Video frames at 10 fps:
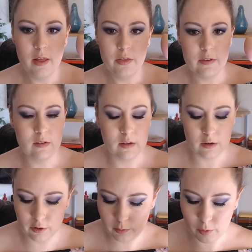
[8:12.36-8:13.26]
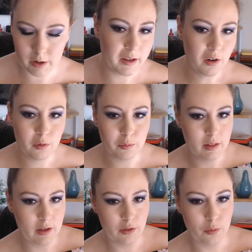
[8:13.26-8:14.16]
this is the current one. I got rid of
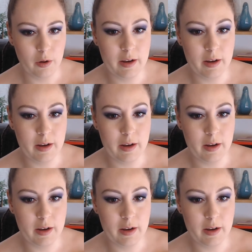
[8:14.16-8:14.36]
the other one.